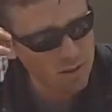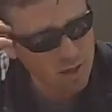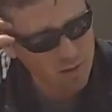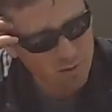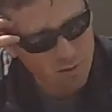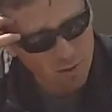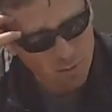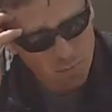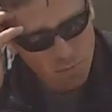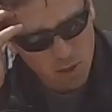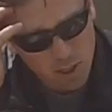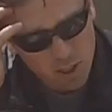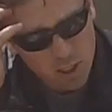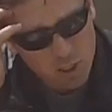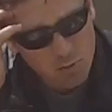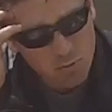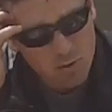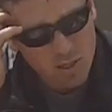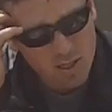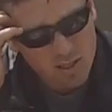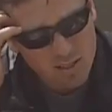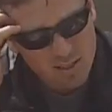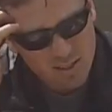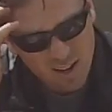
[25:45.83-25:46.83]
If your
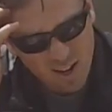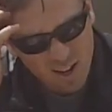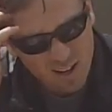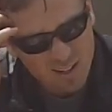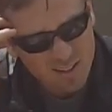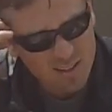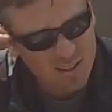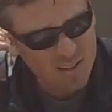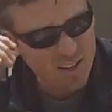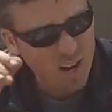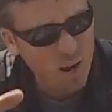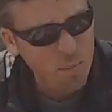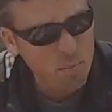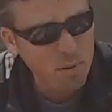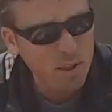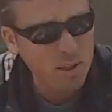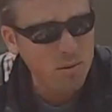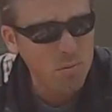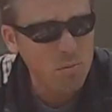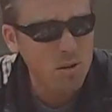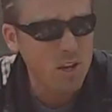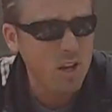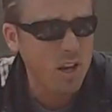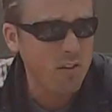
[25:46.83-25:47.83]
punishment is not stopping
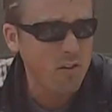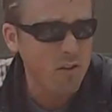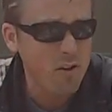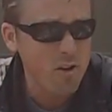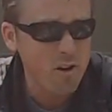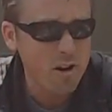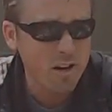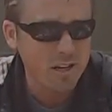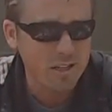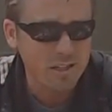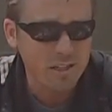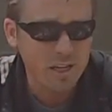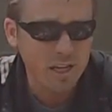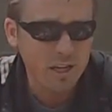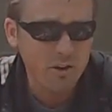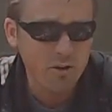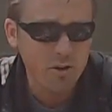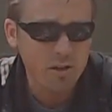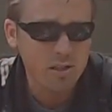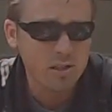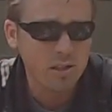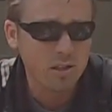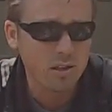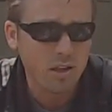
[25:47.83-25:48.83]
the behavior and
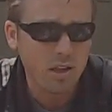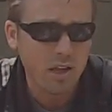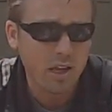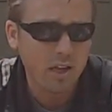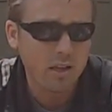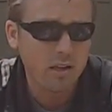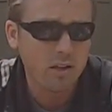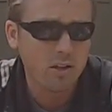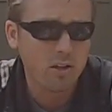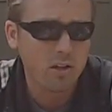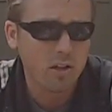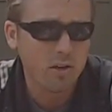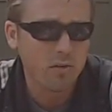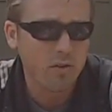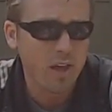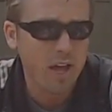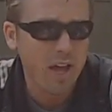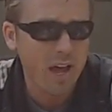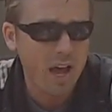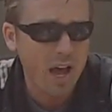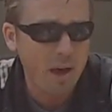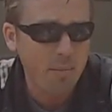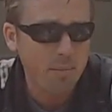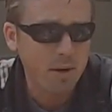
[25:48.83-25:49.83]
decreasing the likelihood of
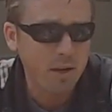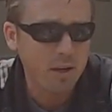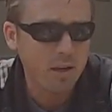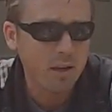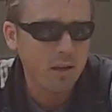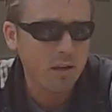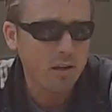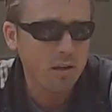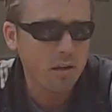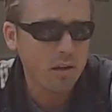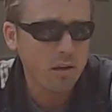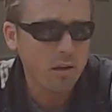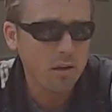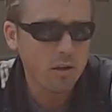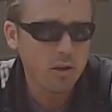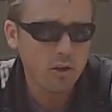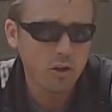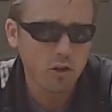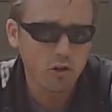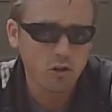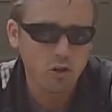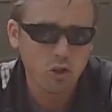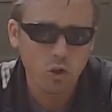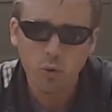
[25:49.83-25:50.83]
that happening,
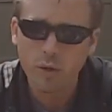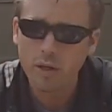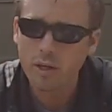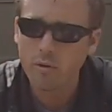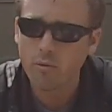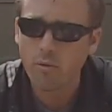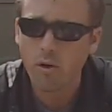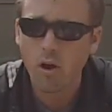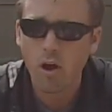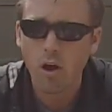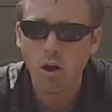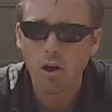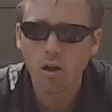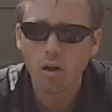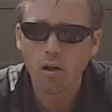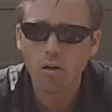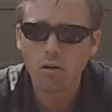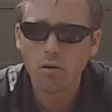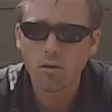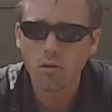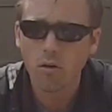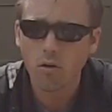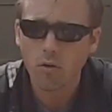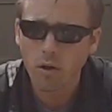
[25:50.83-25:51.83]
you're doing it wrong.
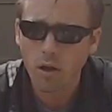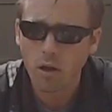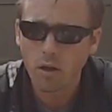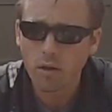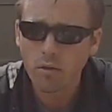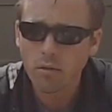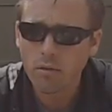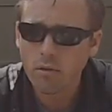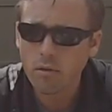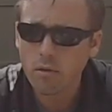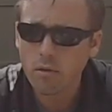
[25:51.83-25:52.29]
Okay?